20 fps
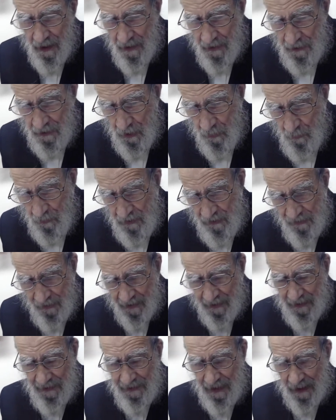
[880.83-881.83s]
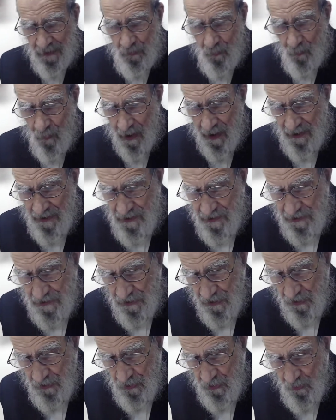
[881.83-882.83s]
You would think that
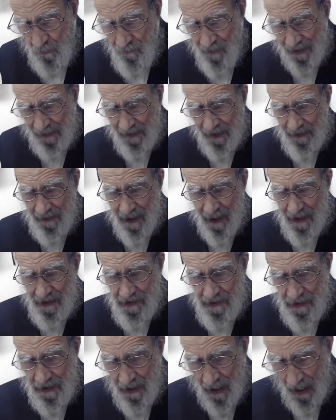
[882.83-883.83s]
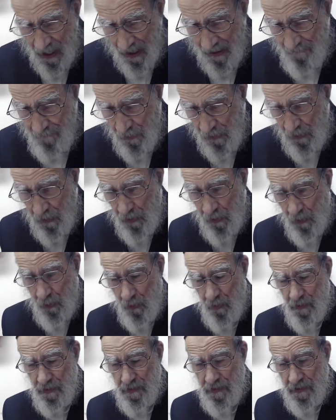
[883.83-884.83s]
once you recognize the Ahaval
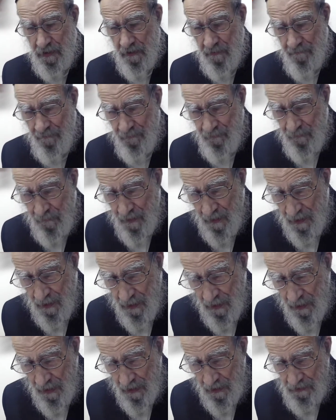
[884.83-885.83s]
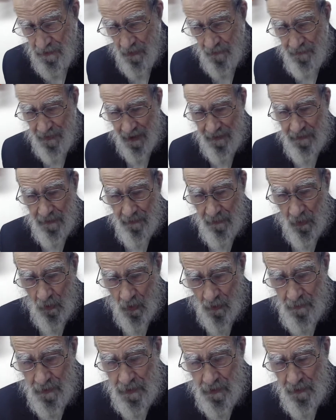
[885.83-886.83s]
Olchus, so then the
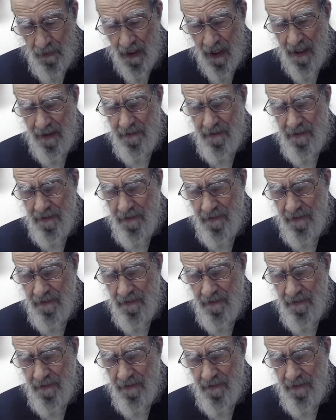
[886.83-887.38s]
Milchomo should end.